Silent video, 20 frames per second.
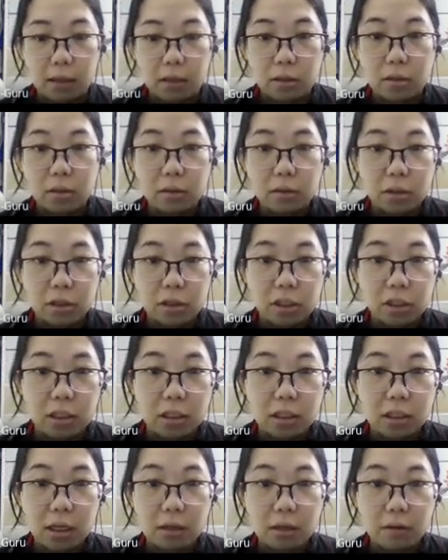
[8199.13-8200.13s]
So
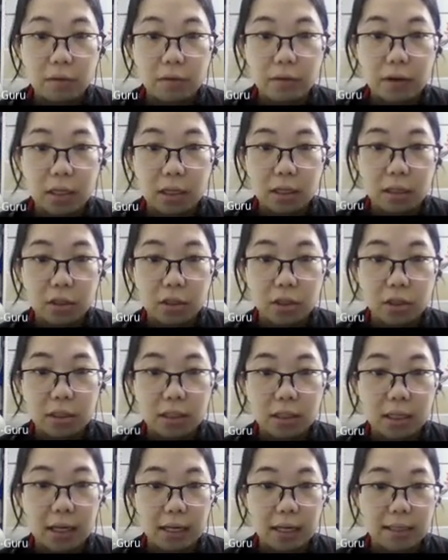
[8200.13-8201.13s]
Xinyan over here, she
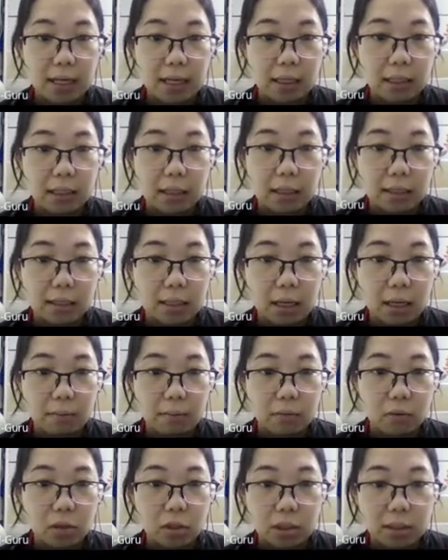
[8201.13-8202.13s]
did exactly the
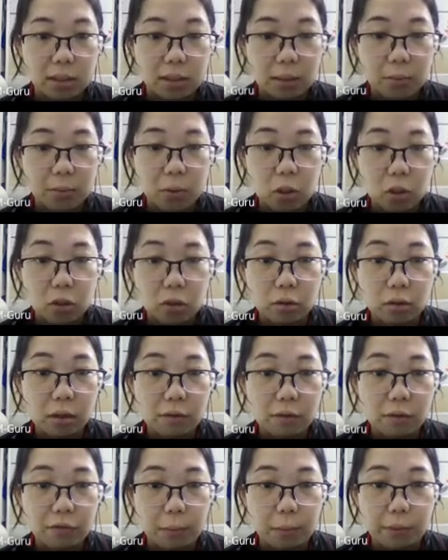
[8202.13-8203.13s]
same. She
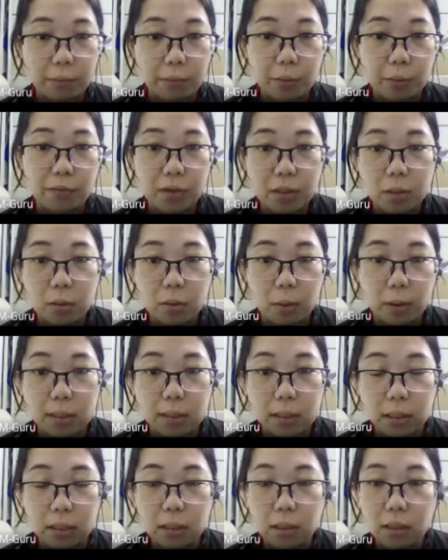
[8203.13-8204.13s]
substituted from the previous
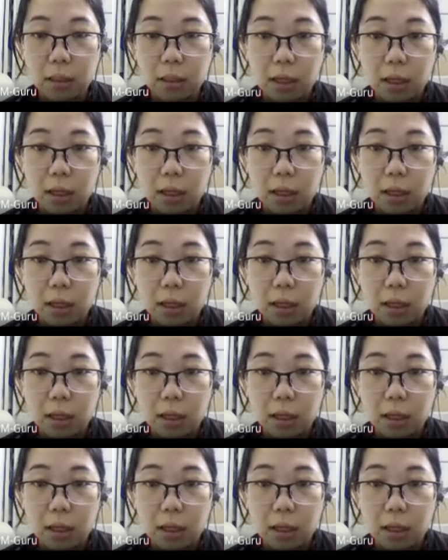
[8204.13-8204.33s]
question.